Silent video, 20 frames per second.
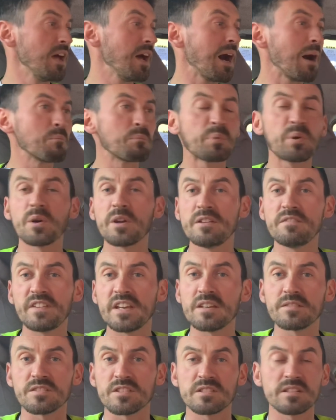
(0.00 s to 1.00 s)
and
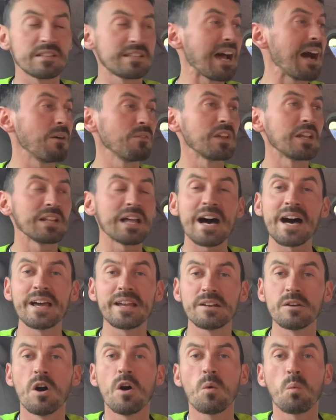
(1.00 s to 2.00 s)
previous down the
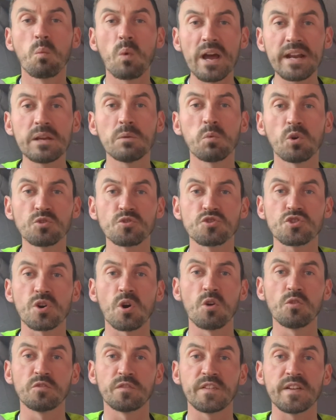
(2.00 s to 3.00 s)
line when he won
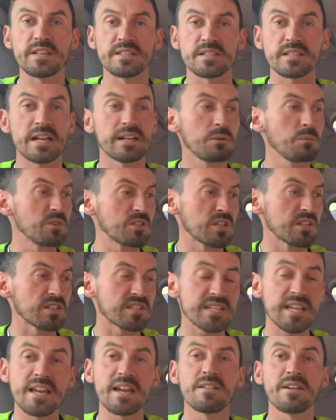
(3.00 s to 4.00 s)
trophies and he was a
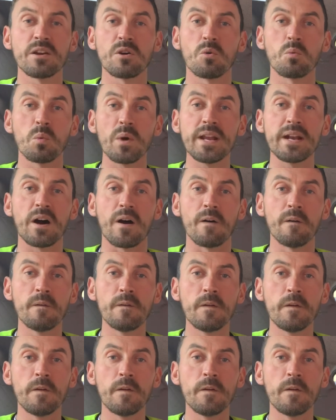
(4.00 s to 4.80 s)
serial winner.